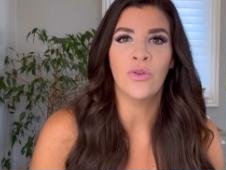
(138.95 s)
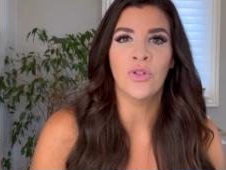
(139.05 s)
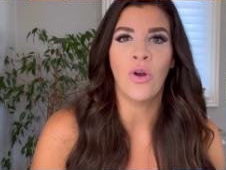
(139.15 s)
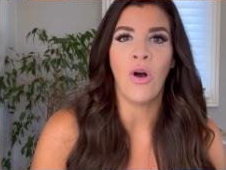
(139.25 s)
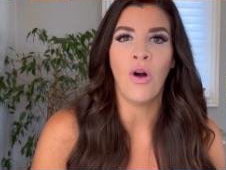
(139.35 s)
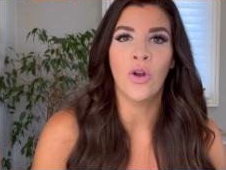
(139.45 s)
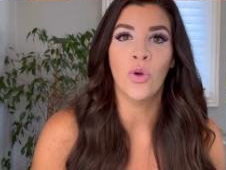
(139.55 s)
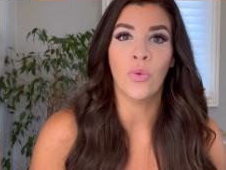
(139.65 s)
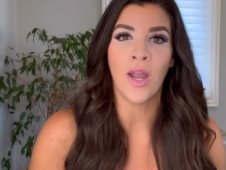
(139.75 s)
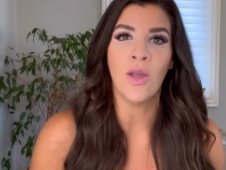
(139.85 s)
Those are
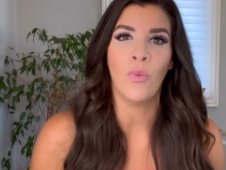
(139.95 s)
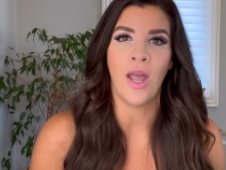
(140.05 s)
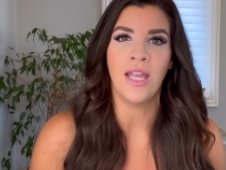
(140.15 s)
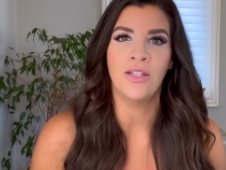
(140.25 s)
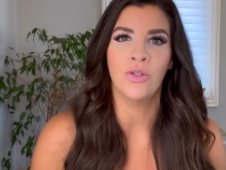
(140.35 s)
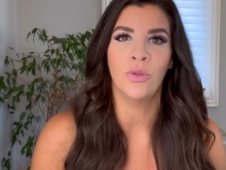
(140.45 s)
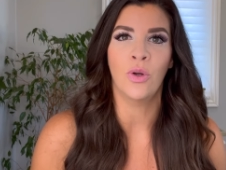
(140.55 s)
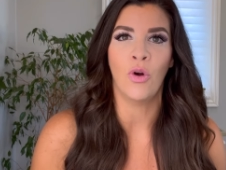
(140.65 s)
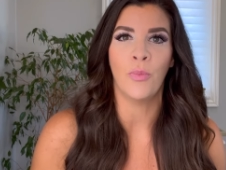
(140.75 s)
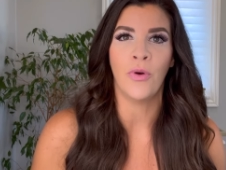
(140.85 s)
all great ways to
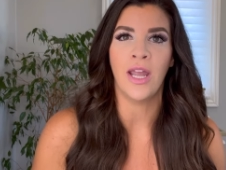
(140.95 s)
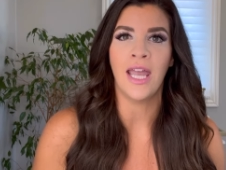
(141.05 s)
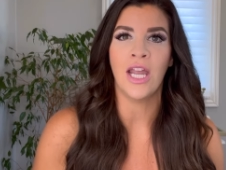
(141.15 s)
incorporate